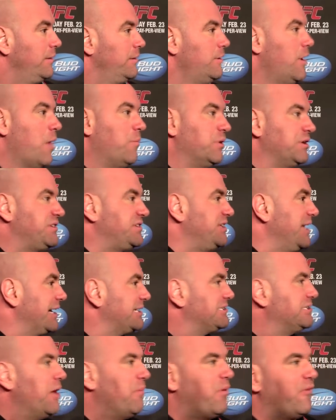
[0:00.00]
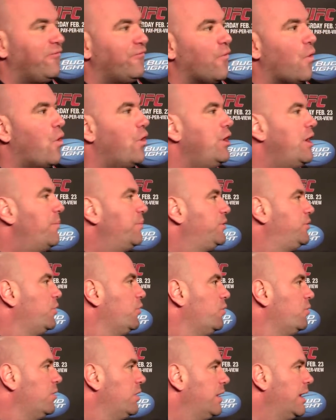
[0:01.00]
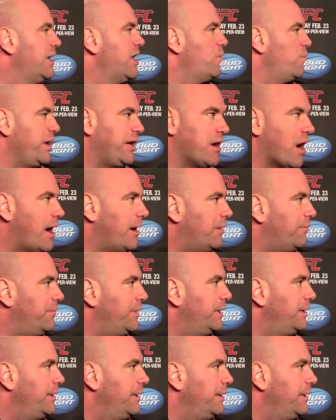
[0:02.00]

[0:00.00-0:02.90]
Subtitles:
number 6, number 4, number 2, and then we cut him.